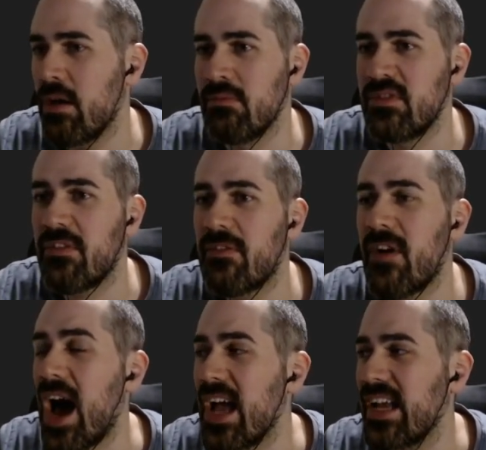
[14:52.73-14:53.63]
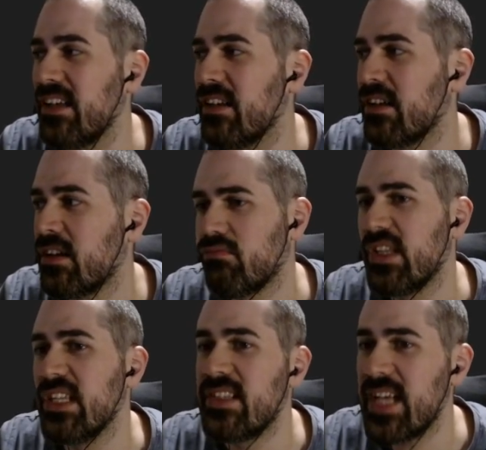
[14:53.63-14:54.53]
define
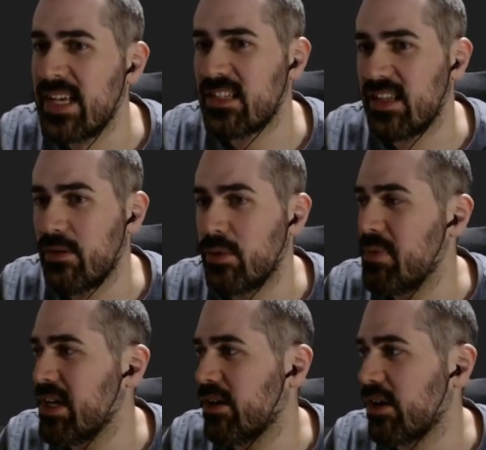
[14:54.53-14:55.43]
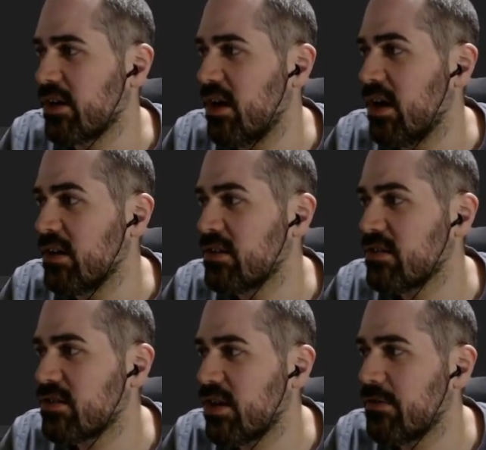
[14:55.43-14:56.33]
the data that will be on a card.
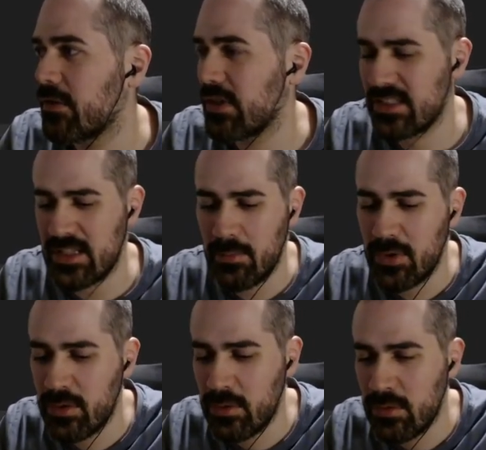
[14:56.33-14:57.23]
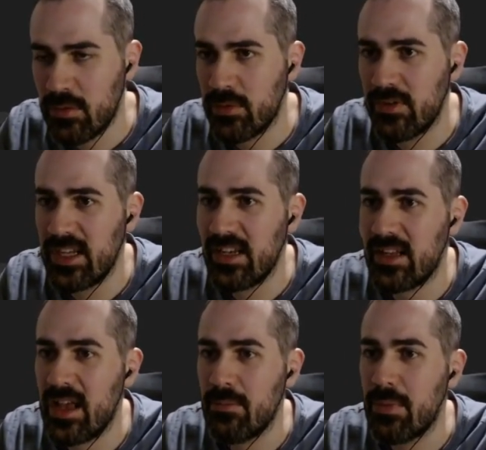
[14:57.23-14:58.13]
So for example, we'll need
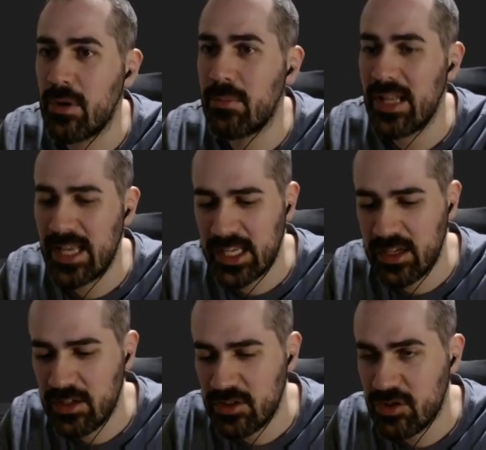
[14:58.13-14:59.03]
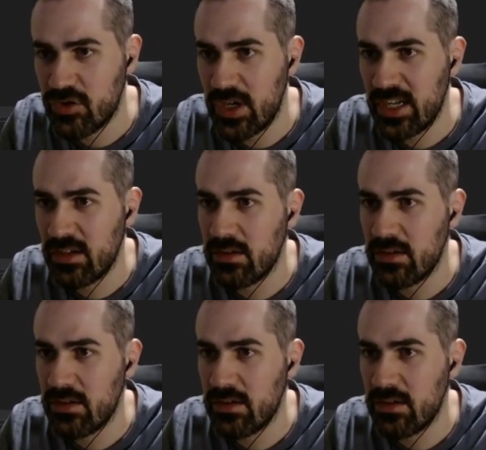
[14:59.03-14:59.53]
a public string.